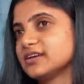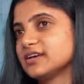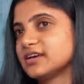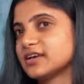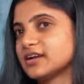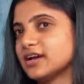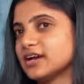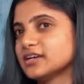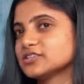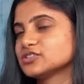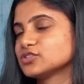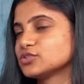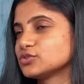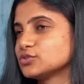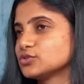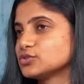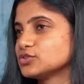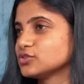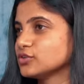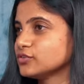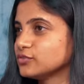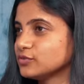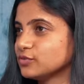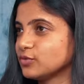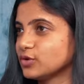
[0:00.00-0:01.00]
the
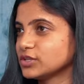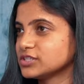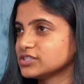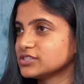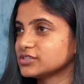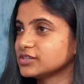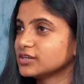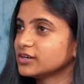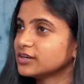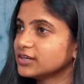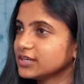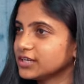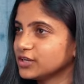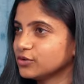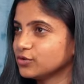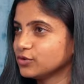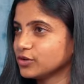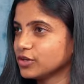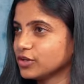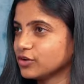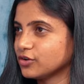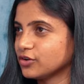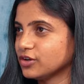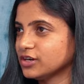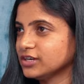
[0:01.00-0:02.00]
grassroots of what's really
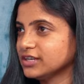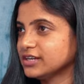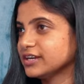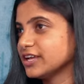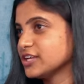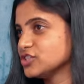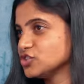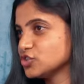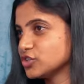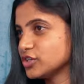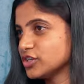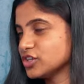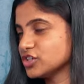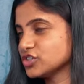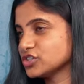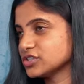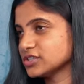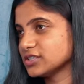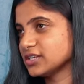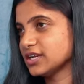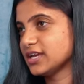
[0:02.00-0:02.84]
going on in education.